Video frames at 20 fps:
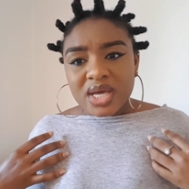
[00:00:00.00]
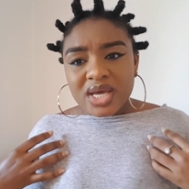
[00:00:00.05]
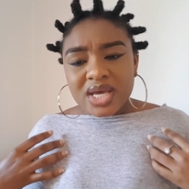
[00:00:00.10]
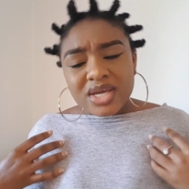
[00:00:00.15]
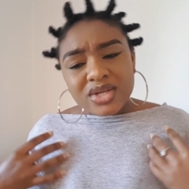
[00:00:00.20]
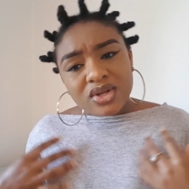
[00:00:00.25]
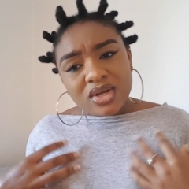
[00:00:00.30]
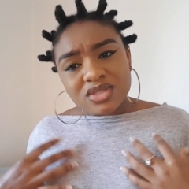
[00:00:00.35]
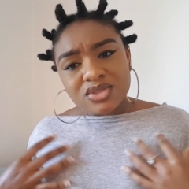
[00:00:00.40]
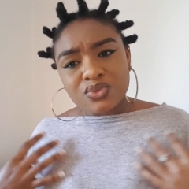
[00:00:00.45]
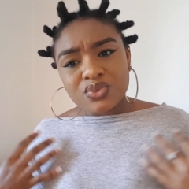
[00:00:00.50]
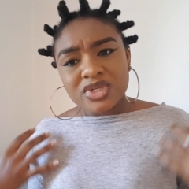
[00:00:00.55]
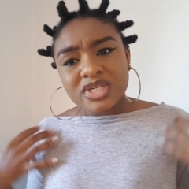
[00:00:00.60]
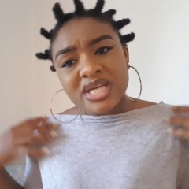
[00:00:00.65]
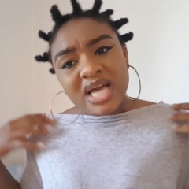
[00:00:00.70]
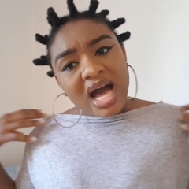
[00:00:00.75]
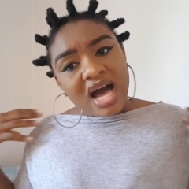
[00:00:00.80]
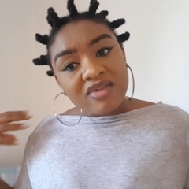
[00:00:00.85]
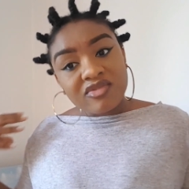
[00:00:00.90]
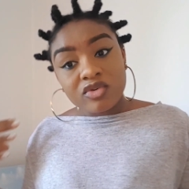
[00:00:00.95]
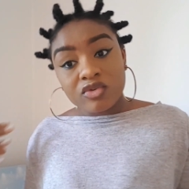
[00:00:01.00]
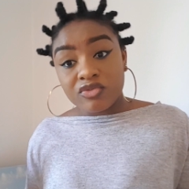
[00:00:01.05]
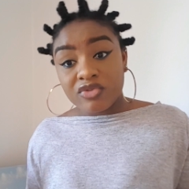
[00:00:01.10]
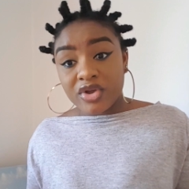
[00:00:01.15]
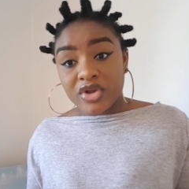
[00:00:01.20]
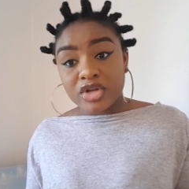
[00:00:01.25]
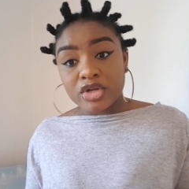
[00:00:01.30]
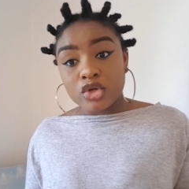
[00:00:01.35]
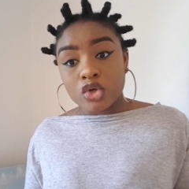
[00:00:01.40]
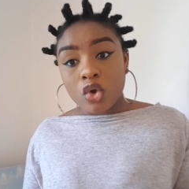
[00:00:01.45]
it doesn't really have a
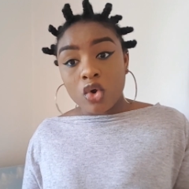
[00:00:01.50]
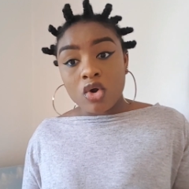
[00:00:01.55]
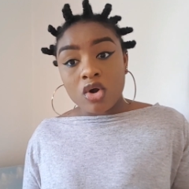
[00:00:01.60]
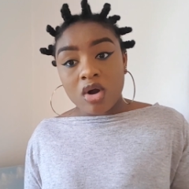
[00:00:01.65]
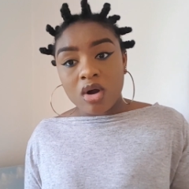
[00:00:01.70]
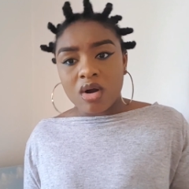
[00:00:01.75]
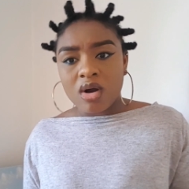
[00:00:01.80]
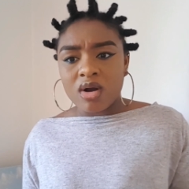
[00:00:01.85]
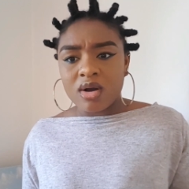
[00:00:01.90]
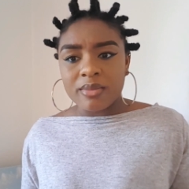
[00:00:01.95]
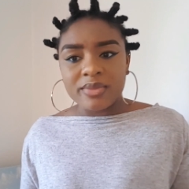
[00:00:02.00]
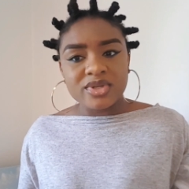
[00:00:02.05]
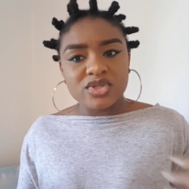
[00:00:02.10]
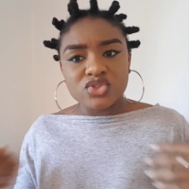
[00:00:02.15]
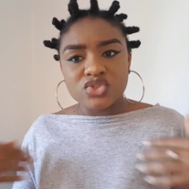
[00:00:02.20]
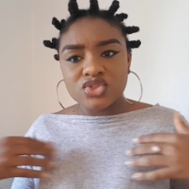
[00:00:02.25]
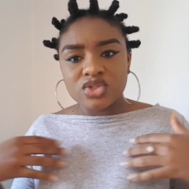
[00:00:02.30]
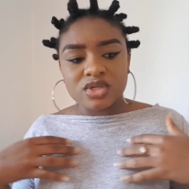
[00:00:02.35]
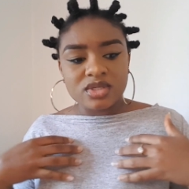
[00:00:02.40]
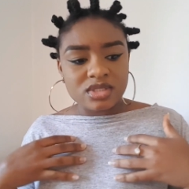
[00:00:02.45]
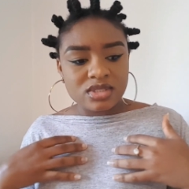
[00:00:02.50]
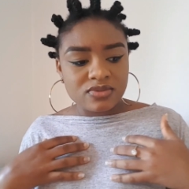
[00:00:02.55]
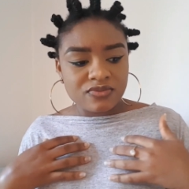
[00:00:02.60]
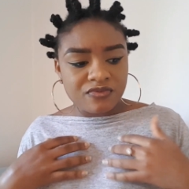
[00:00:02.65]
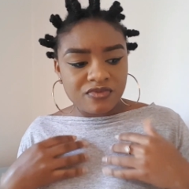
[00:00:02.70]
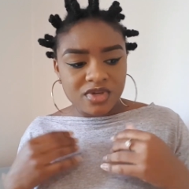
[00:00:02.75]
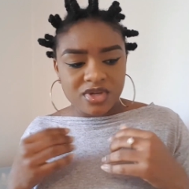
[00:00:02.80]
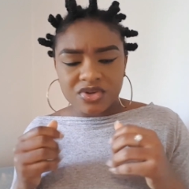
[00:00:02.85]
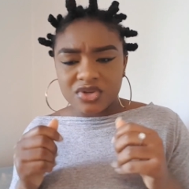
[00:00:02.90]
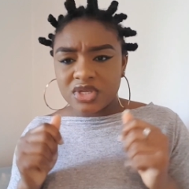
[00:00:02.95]
very long arm it's just
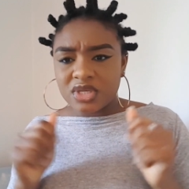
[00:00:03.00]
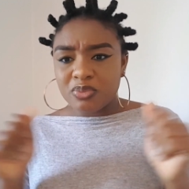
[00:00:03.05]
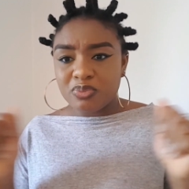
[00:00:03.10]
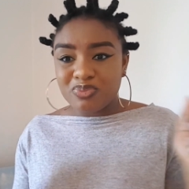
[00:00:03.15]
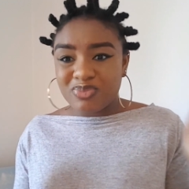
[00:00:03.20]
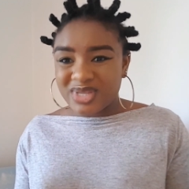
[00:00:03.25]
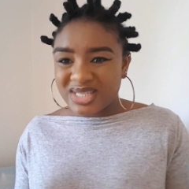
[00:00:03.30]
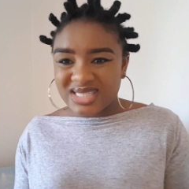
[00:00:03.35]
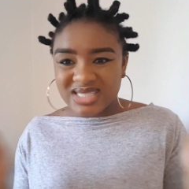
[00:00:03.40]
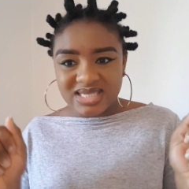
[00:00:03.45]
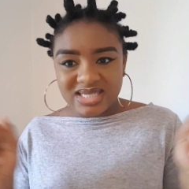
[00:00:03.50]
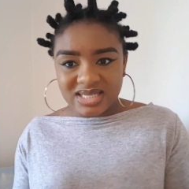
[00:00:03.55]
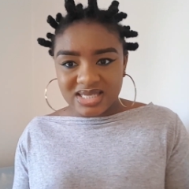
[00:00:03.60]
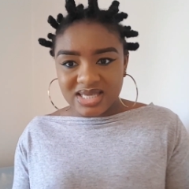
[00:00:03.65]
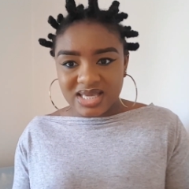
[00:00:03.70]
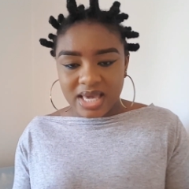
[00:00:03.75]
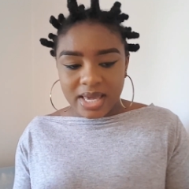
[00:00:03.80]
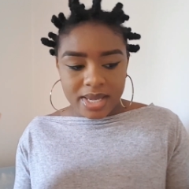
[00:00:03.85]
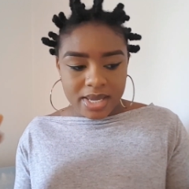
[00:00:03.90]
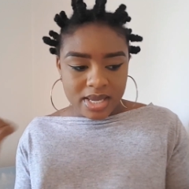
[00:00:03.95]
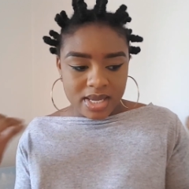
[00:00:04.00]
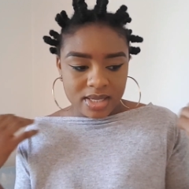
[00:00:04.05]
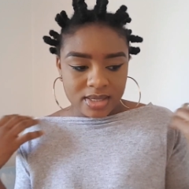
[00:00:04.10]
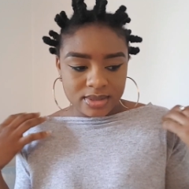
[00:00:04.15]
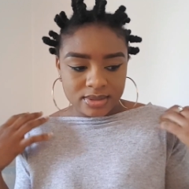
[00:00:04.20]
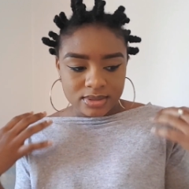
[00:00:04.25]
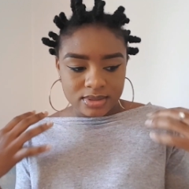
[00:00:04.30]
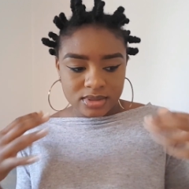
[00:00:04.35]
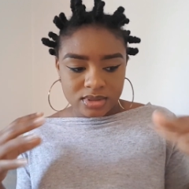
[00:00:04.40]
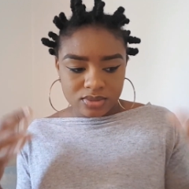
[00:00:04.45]
very petty
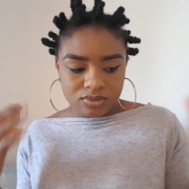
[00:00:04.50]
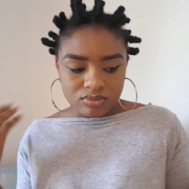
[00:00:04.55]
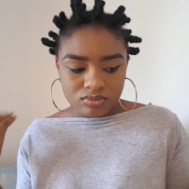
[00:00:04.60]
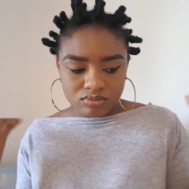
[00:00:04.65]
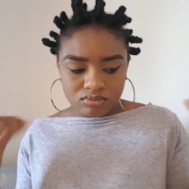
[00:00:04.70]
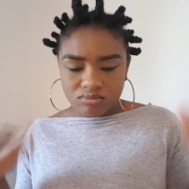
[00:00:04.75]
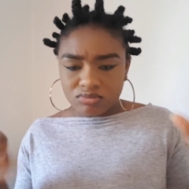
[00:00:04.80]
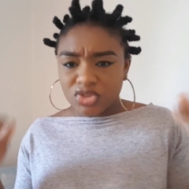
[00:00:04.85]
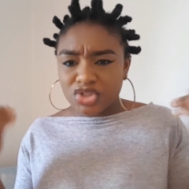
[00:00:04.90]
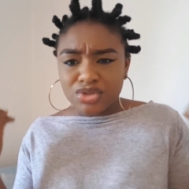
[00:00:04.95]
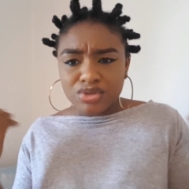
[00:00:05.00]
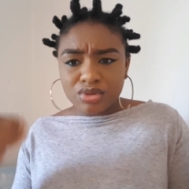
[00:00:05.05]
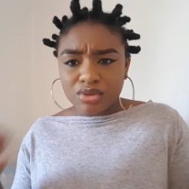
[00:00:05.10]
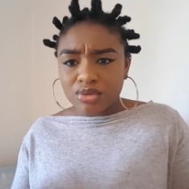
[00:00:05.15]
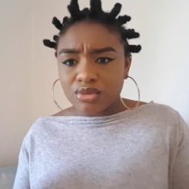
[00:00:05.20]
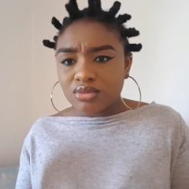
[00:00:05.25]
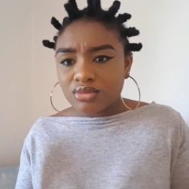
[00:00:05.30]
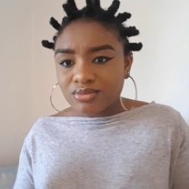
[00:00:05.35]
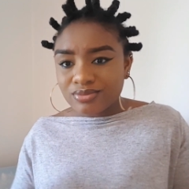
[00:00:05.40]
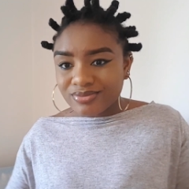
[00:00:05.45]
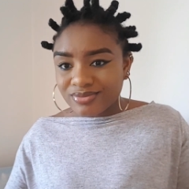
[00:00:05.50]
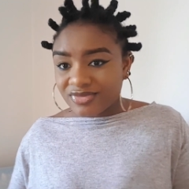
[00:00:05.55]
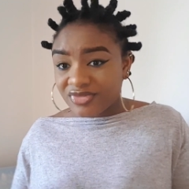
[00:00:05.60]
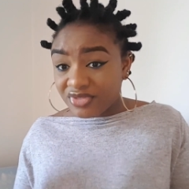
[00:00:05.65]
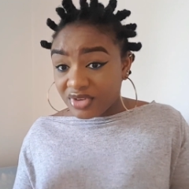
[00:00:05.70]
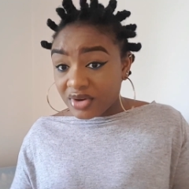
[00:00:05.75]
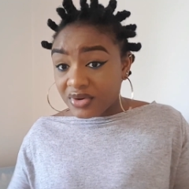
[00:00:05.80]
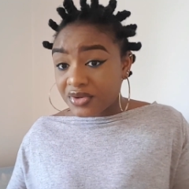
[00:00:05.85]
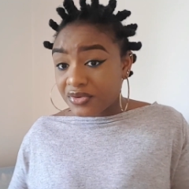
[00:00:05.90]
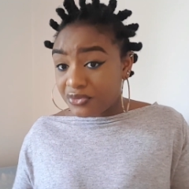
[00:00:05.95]
and you know
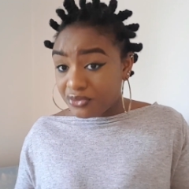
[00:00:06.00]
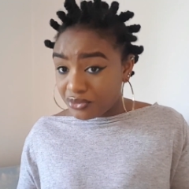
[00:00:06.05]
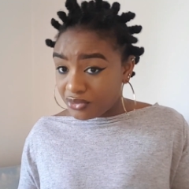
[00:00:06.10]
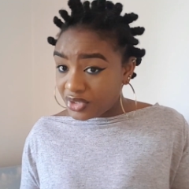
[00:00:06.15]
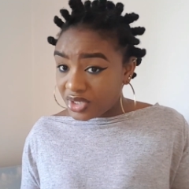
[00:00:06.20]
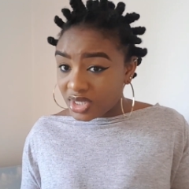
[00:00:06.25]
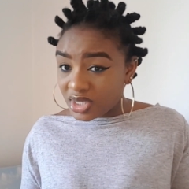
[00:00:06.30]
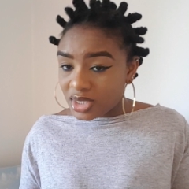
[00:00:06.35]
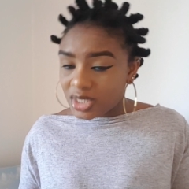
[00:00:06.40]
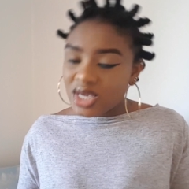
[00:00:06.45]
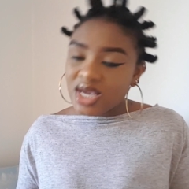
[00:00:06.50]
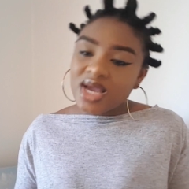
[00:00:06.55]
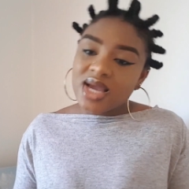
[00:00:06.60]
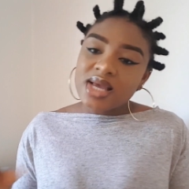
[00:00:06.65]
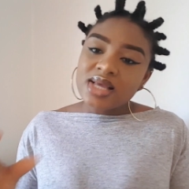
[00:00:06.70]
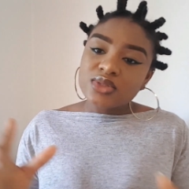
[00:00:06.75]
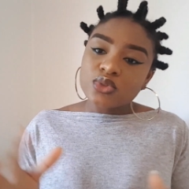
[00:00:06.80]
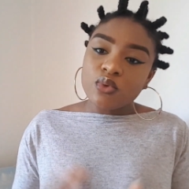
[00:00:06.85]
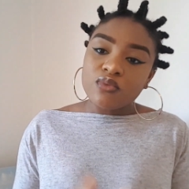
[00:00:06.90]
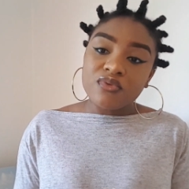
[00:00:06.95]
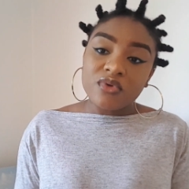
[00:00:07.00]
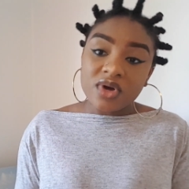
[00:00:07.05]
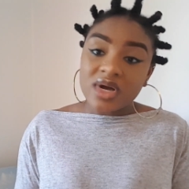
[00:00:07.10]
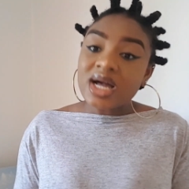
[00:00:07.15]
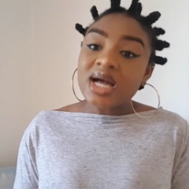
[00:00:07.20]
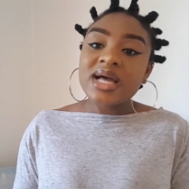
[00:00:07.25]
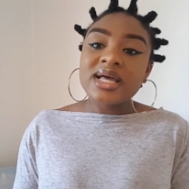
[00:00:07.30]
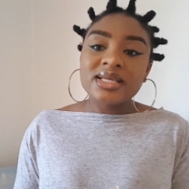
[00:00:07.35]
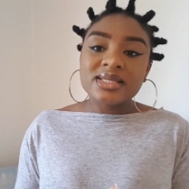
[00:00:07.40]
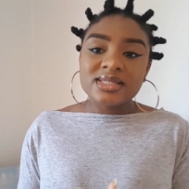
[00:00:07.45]
very free so for
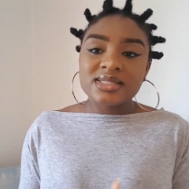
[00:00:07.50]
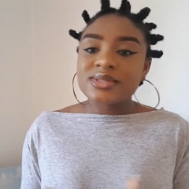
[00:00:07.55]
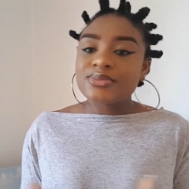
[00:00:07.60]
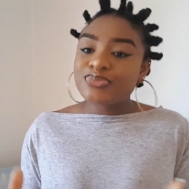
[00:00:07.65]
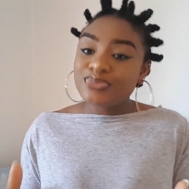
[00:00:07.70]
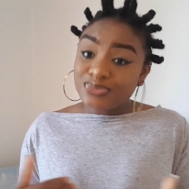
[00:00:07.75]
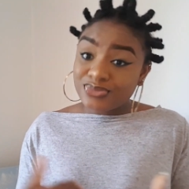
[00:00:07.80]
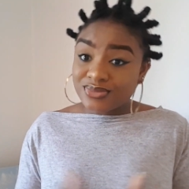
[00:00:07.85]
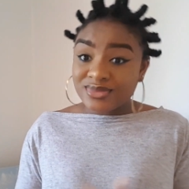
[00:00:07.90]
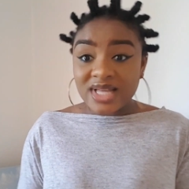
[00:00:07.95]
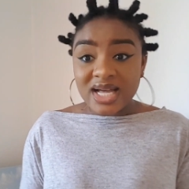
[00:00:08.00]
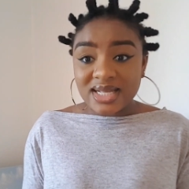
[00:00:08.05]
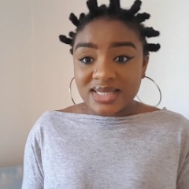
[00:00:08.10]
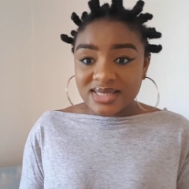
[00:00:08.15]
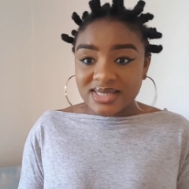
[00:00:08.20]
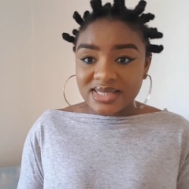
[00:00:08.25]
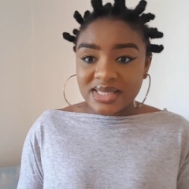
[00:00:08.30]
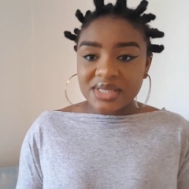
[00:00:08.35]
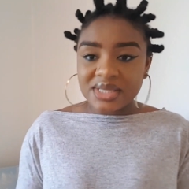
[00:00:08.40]
guys that's